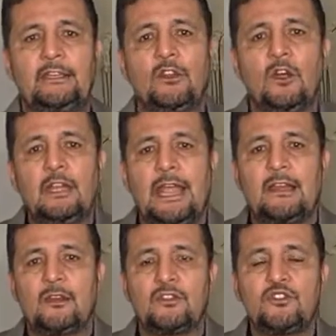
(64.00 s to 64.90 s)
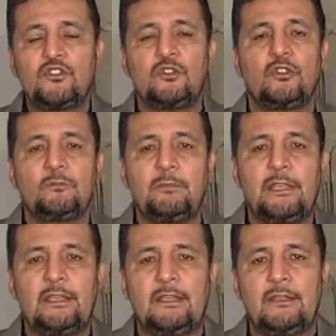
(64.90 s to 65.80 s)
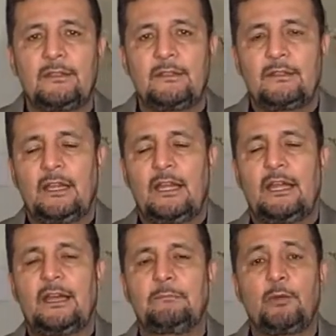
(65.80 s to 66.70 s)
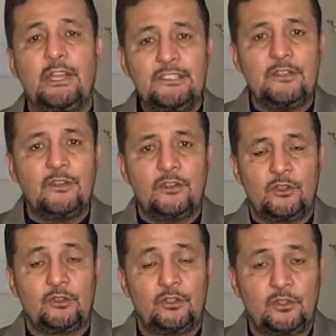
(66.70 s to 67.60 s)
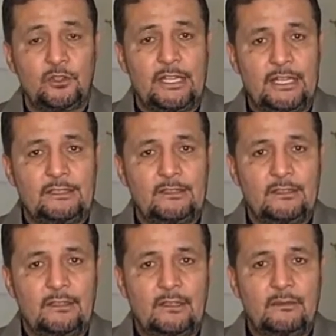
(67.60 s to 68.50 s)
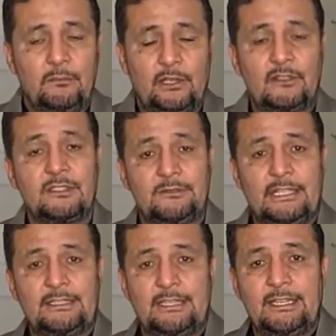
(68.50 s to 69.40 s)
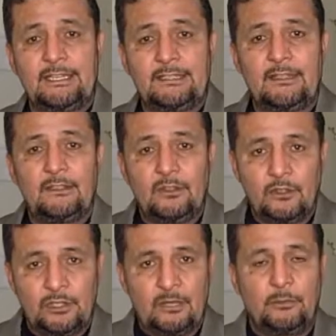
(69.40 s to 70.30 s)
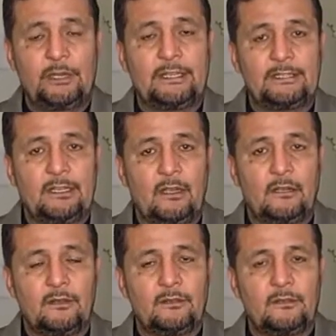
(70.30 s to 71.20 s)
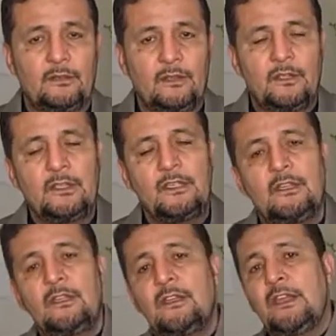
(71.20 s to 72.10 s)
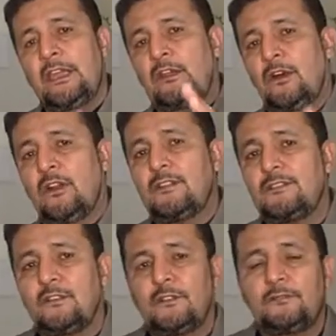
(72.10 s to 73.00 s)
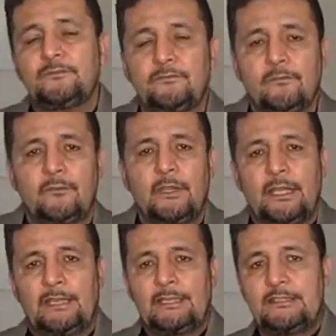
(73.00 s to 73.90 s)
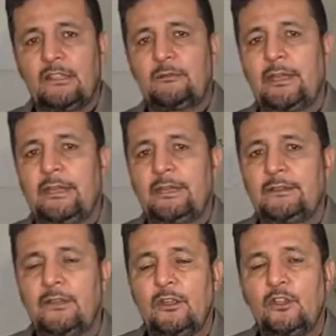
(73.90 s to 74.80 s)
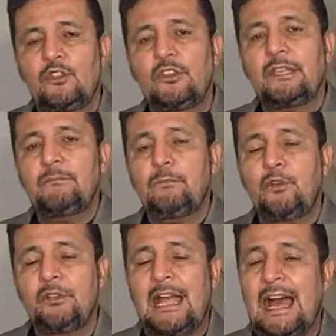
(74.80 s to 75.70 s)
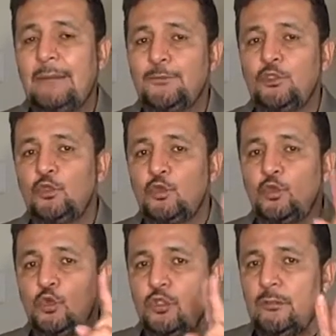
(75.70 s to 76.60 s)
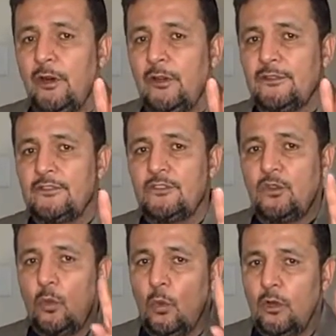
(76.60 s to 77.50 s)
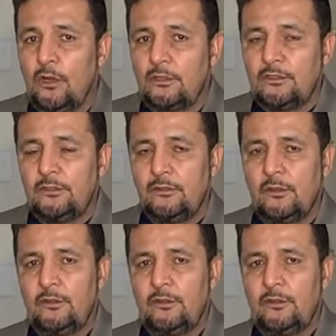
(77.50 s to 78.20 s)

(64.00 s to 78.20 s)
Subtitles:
And no landlord should be pressuring you to do that, because if they did, they're breaking the law. And also, in the state of Maryland, you can put up to 2 months worth